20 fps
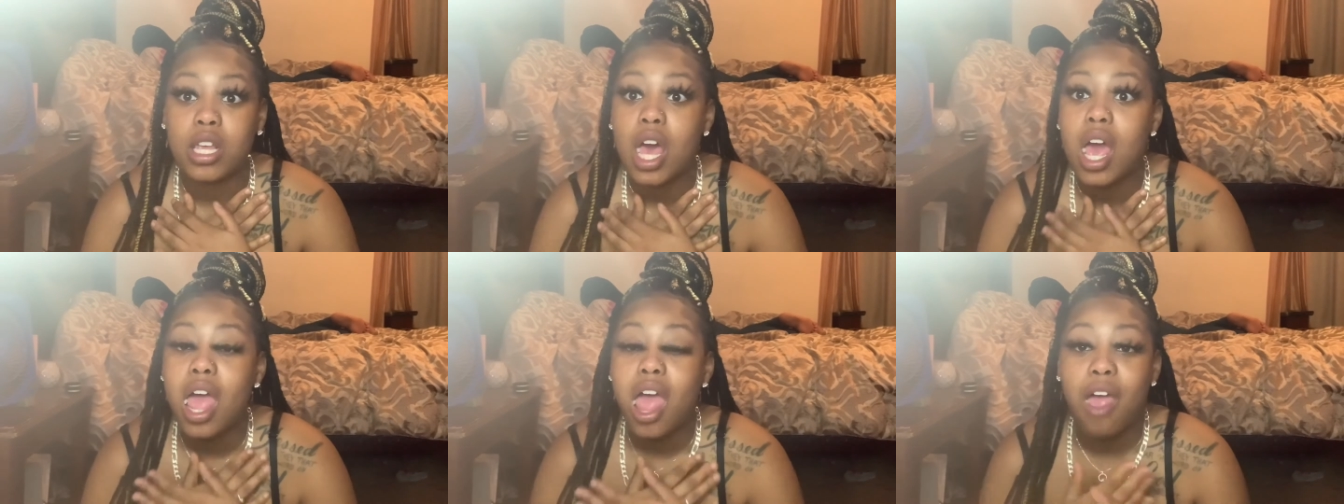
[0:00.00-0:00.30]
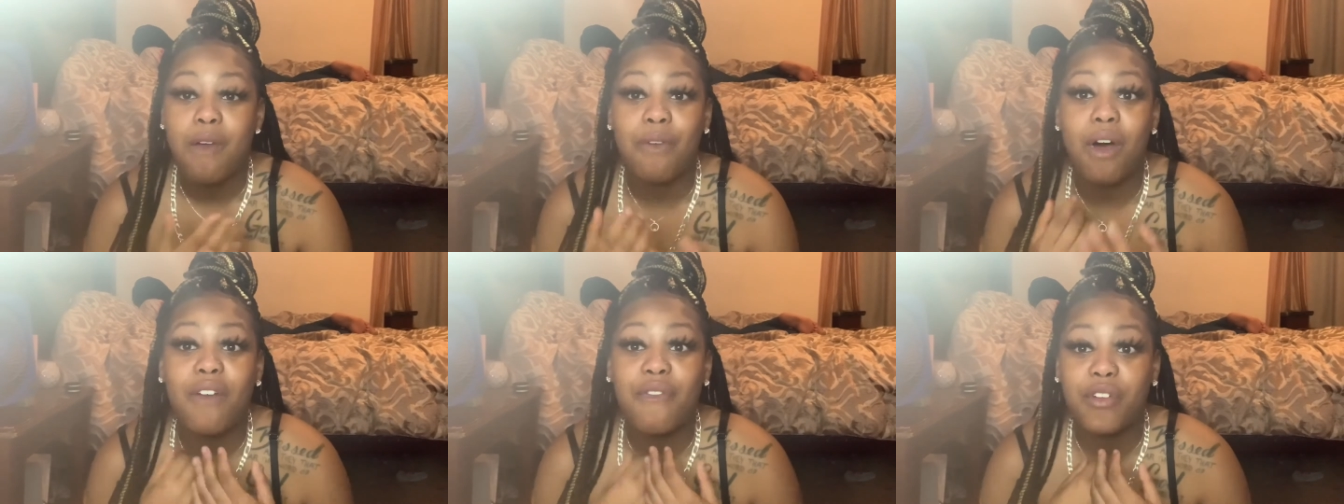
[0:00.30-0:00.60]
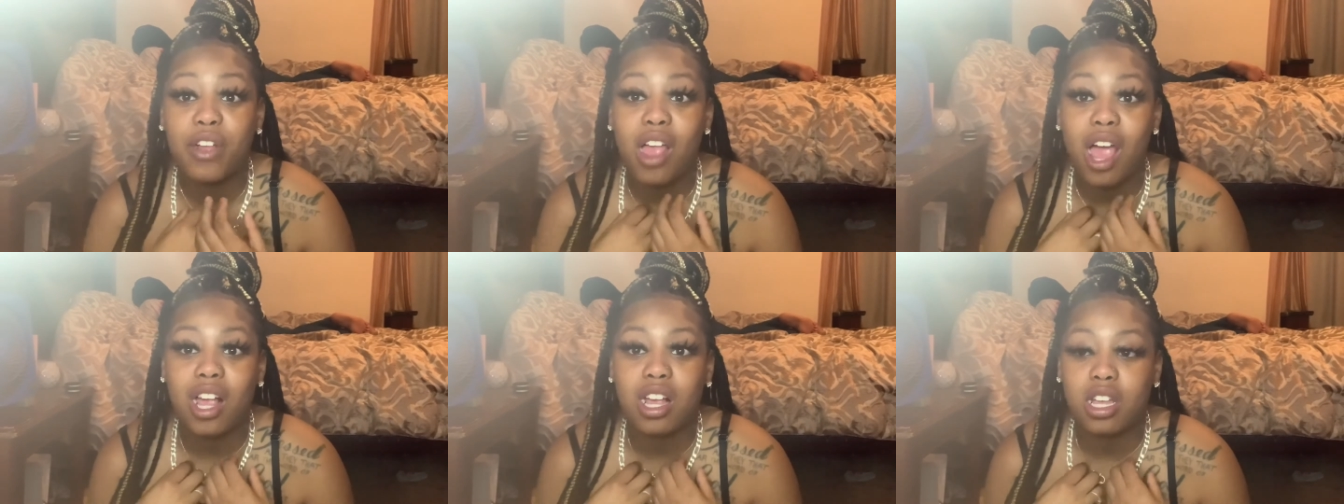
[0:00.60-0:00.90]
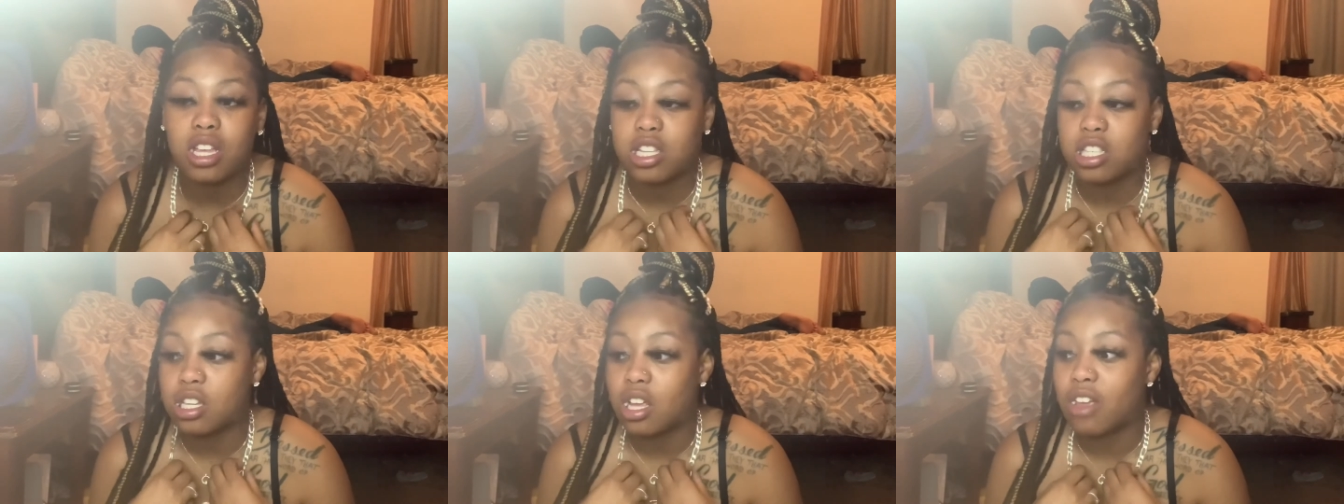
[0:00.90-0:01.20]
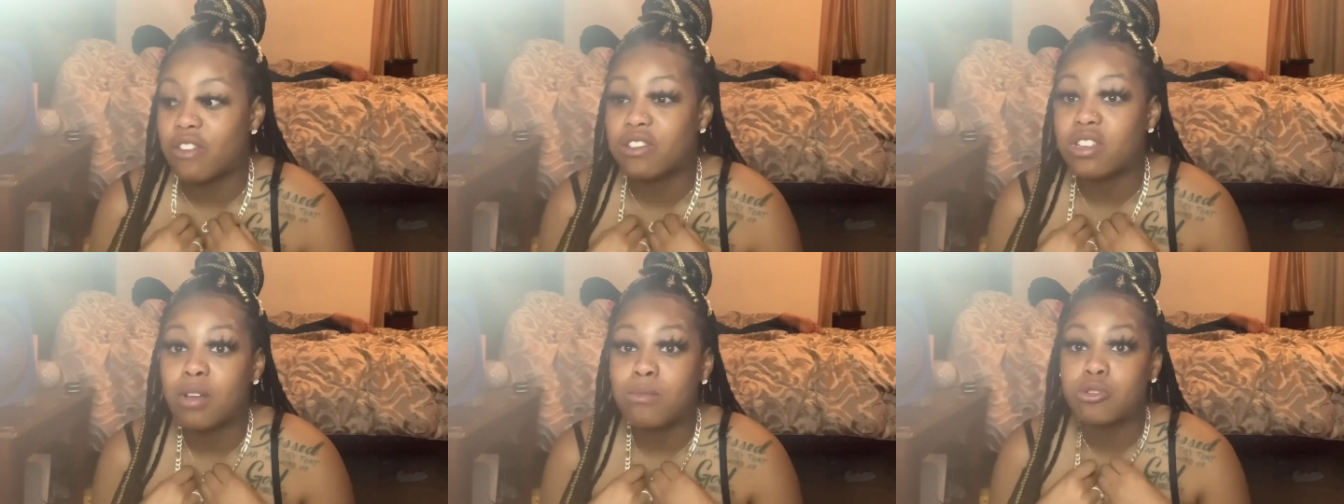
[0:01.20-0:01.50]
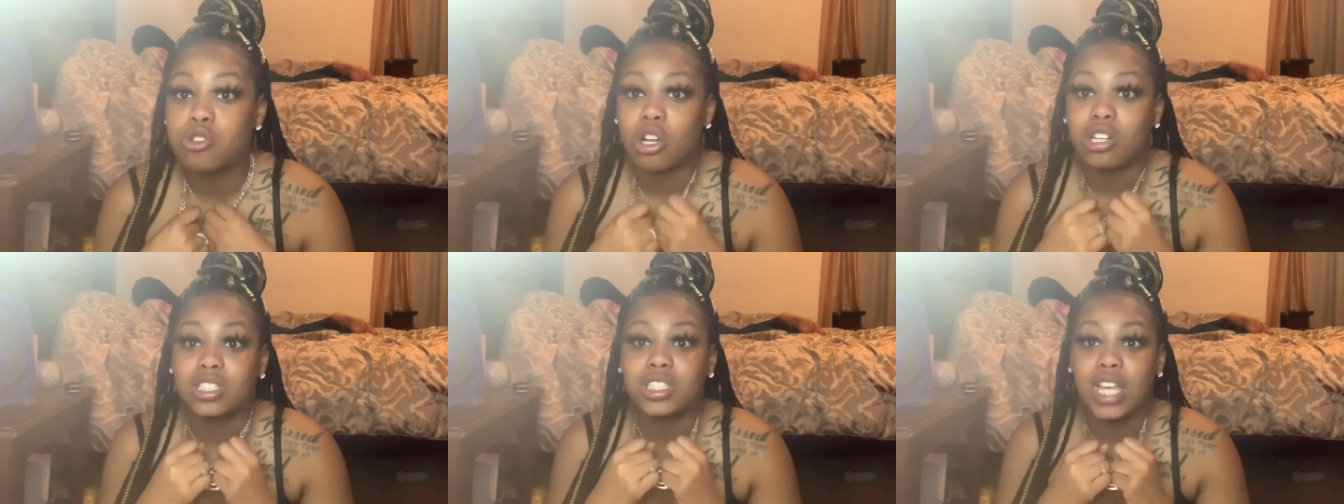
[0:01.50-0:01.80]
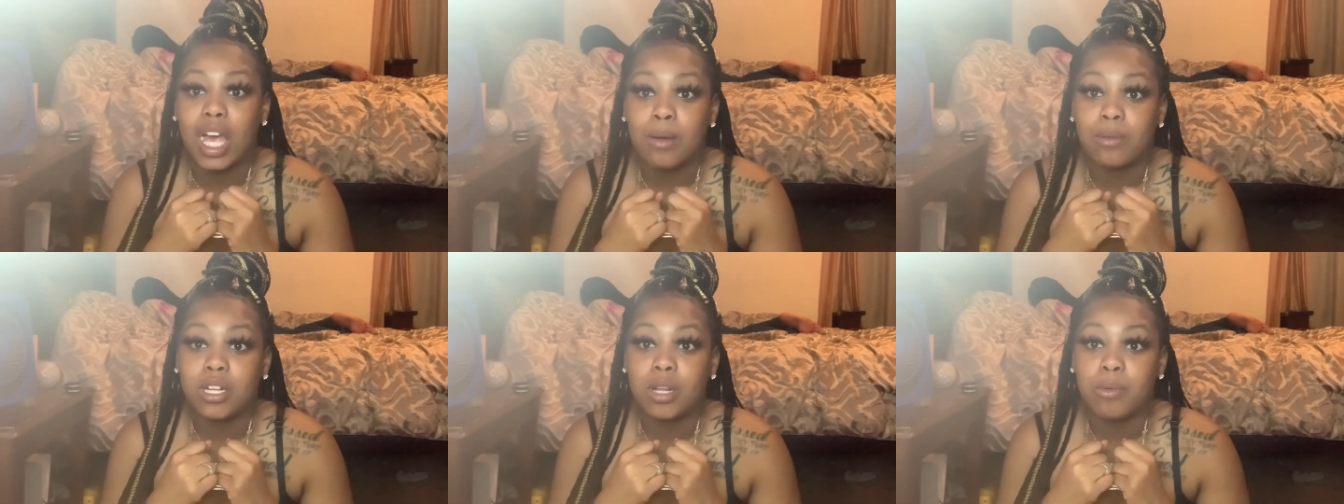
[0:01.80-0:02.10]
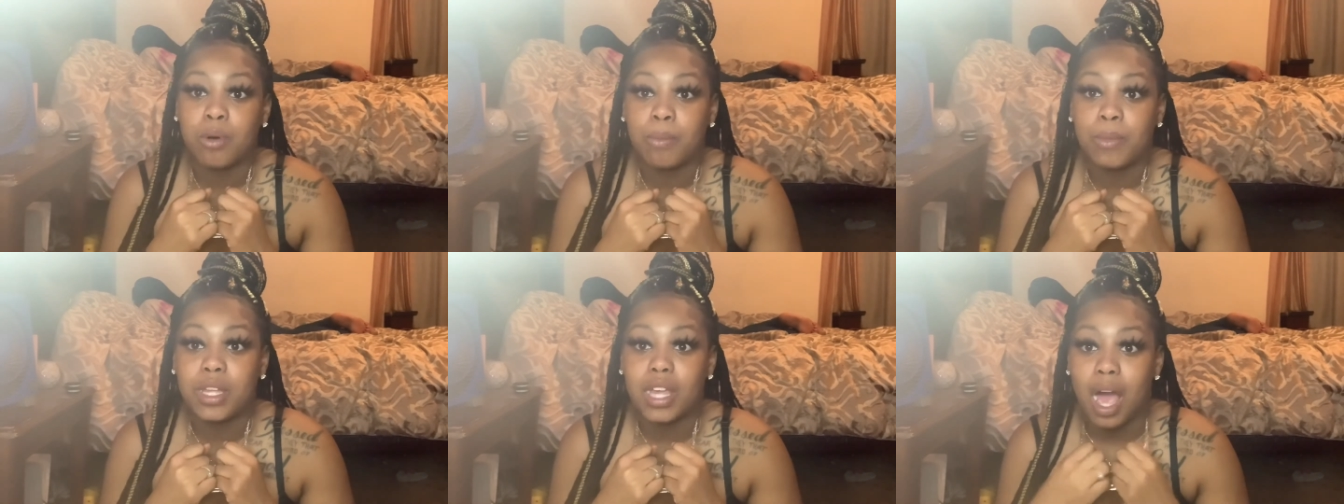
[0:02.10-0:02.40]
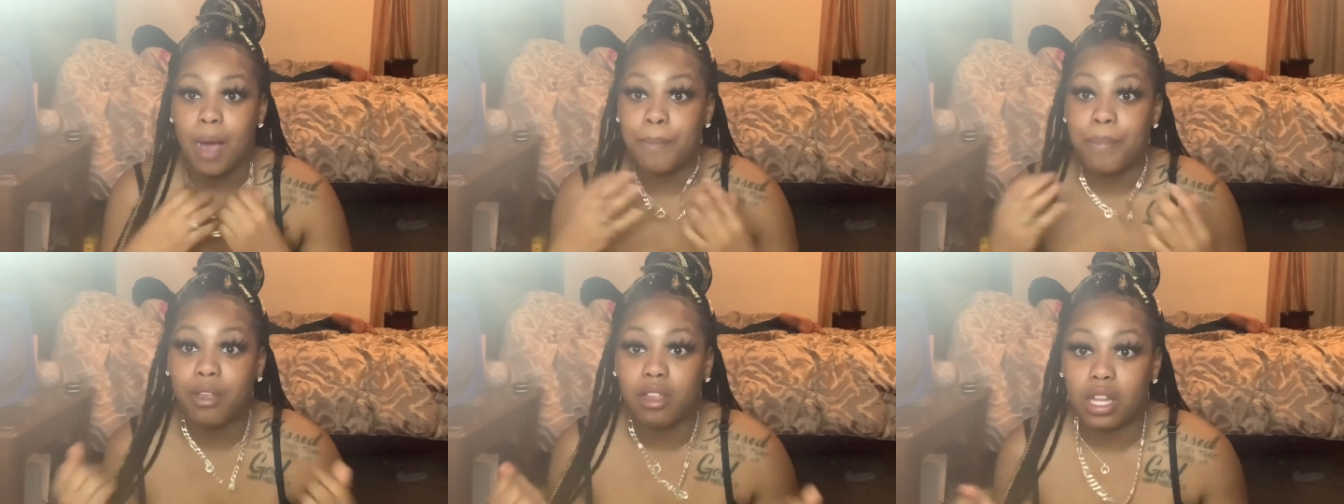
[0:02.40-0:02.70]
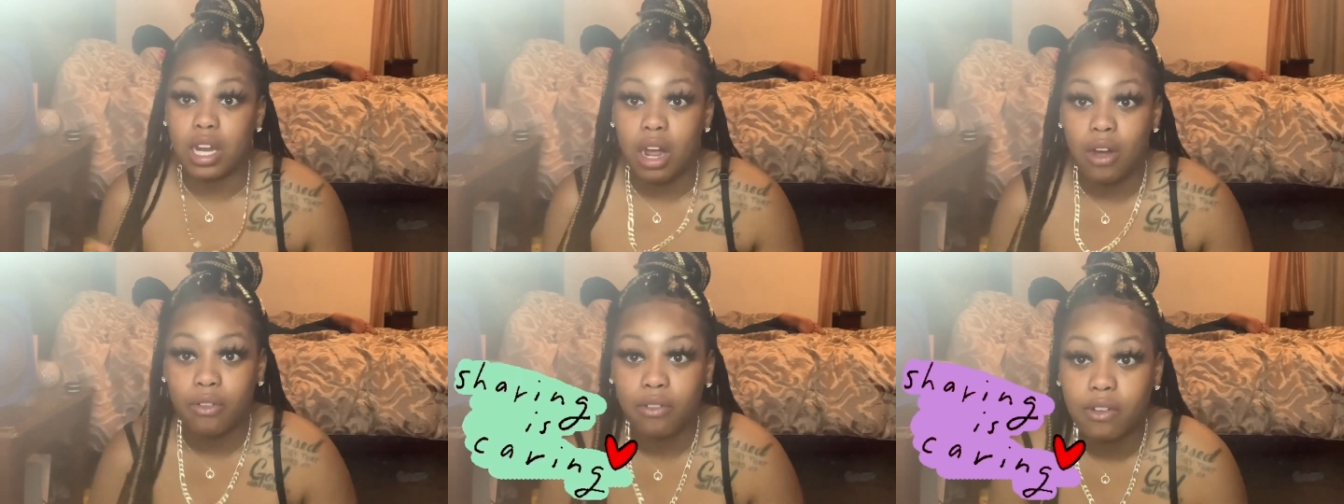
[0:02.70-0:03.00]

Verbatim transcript: if I feel like if something starts scabbing up on me, I peel it off.